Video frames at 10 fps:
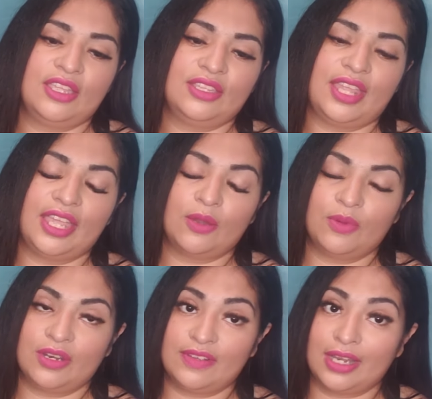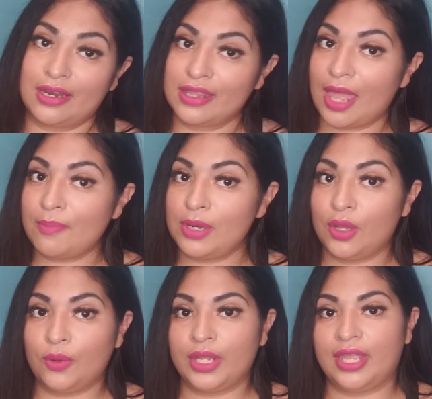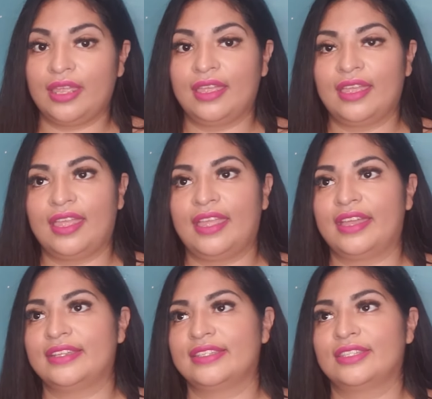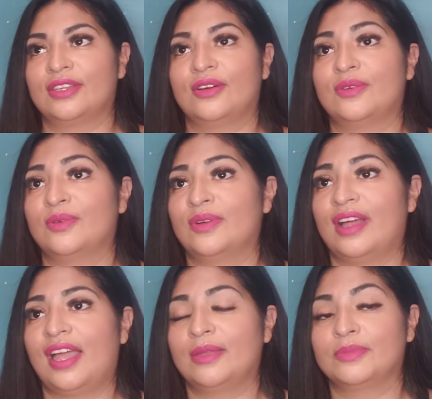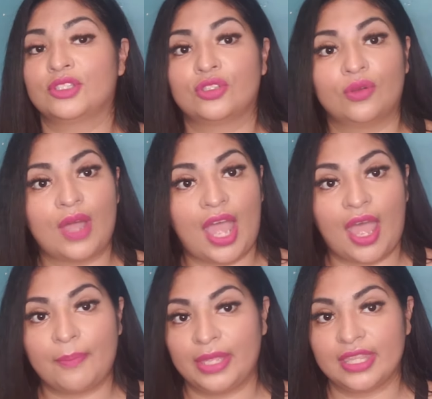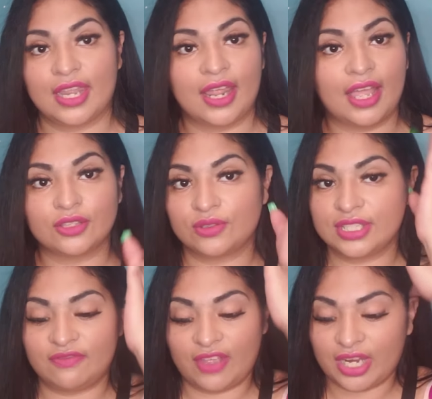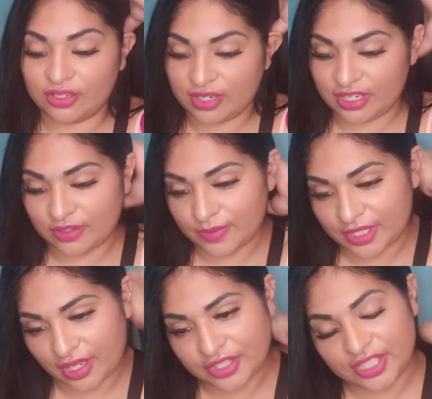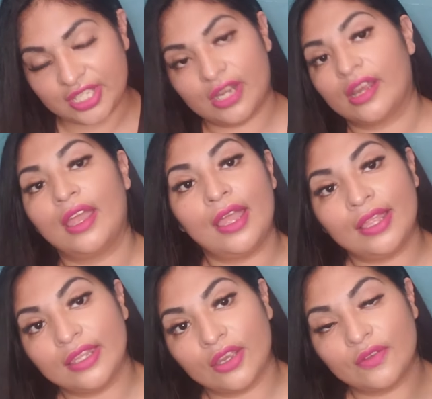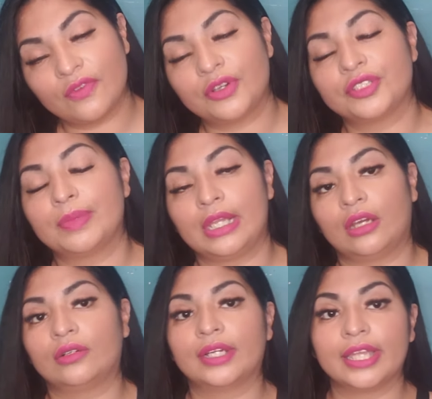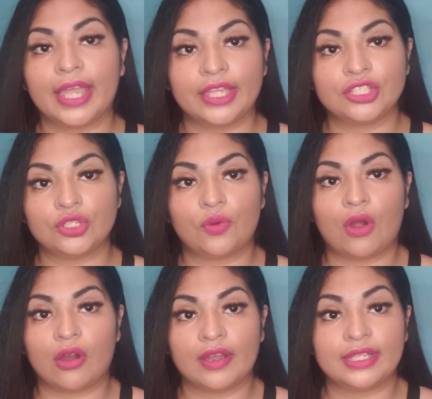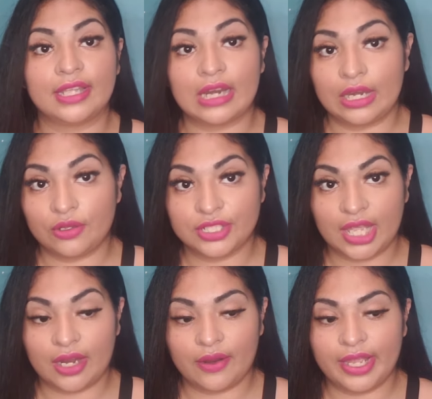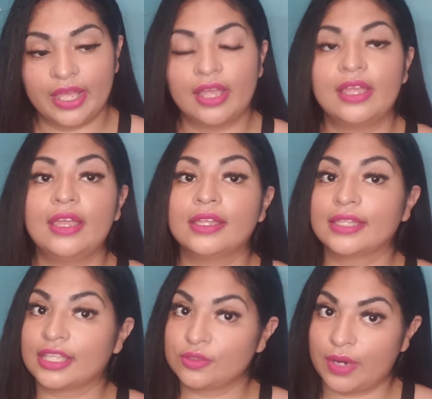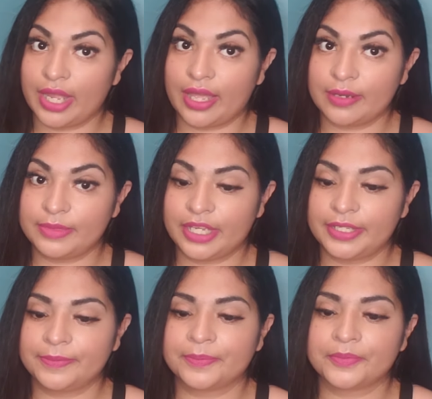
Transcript: They get rid of a lot of that bloating, and so I'm so happy that I got those lymphatic drainage massages there. Their info is below in case you are in the Reynosa area. That's where I got them done.